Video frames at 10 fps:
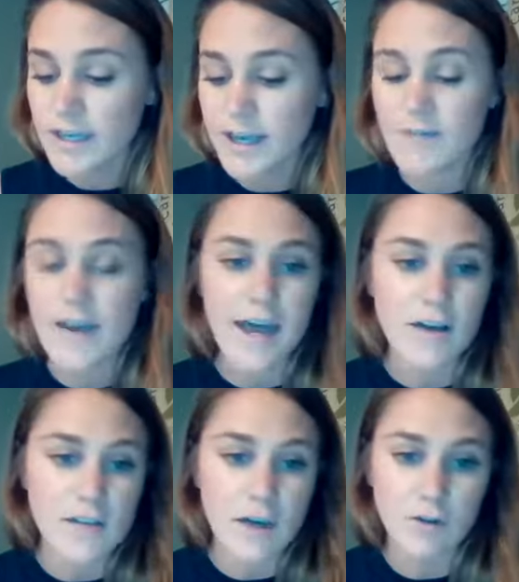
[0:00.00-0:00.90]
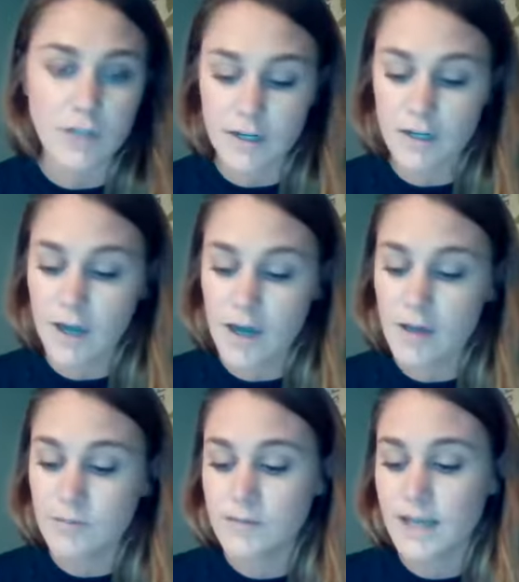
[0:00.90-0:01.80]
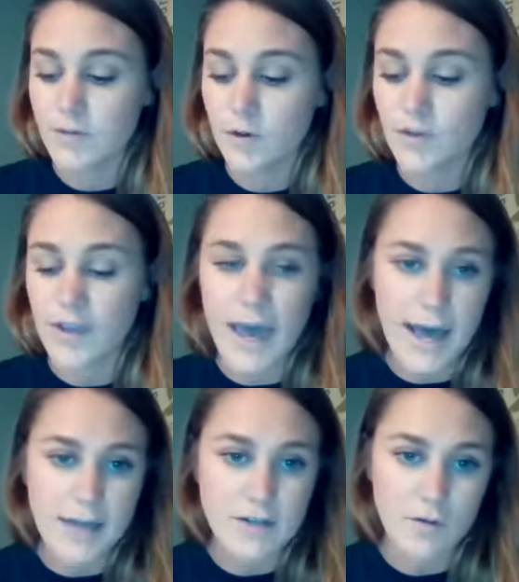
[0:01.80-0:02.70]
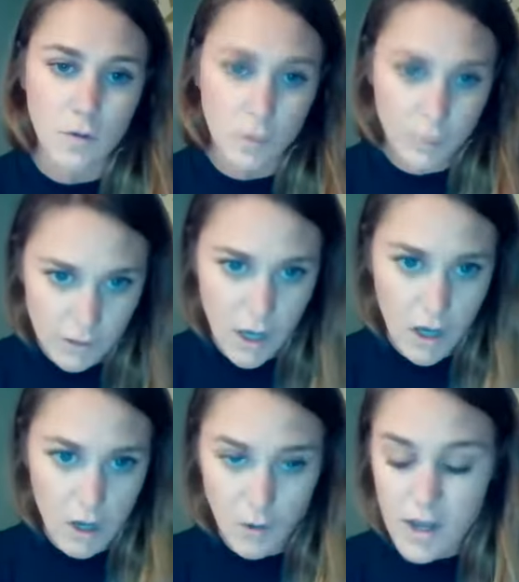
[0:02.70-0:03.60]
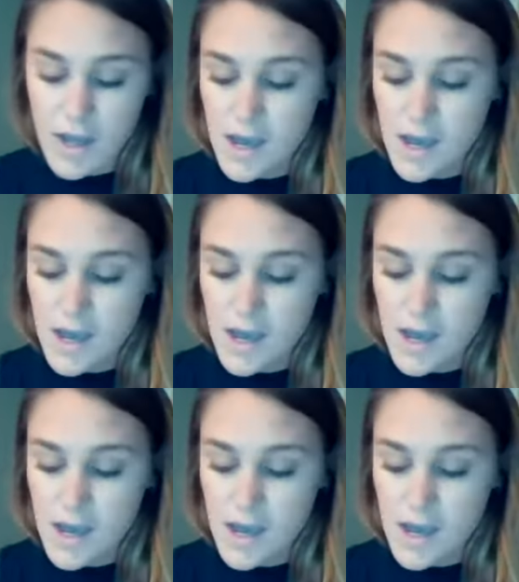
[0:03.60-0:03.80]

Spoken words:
and have household income levels at or below